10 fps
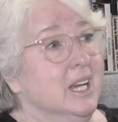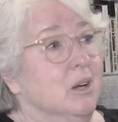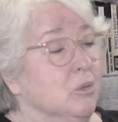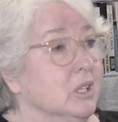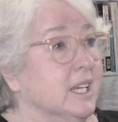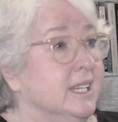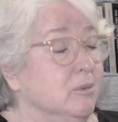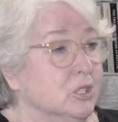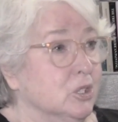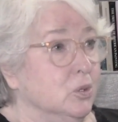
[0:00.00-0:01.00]
we're lucky it
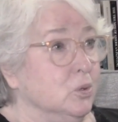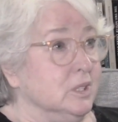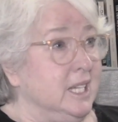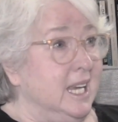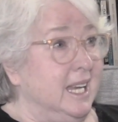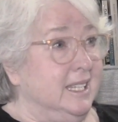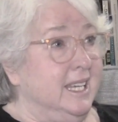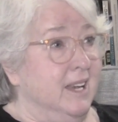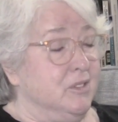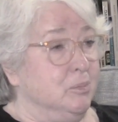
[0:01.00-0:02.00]
was a cool day. I didn't
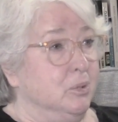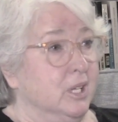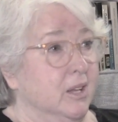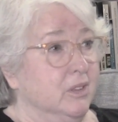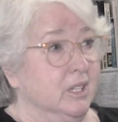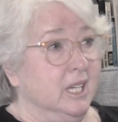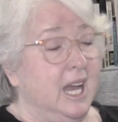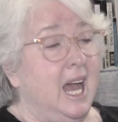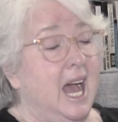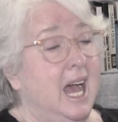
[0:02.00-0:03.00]
have to put on the
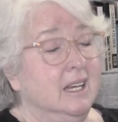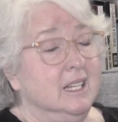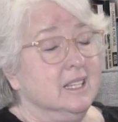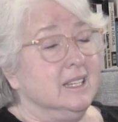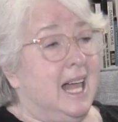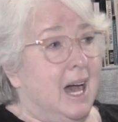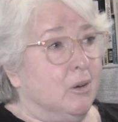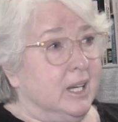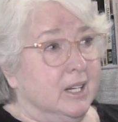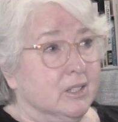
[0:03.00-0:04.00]

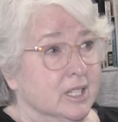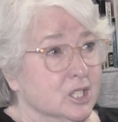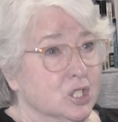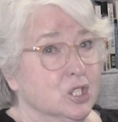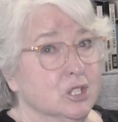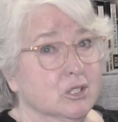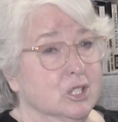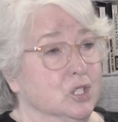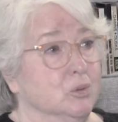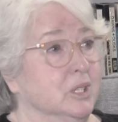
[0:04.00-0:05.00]
loud air conditioner
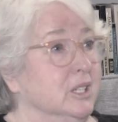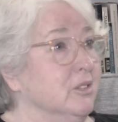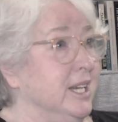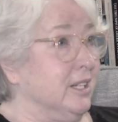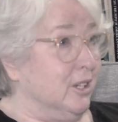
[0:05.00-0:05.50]
because you would hear that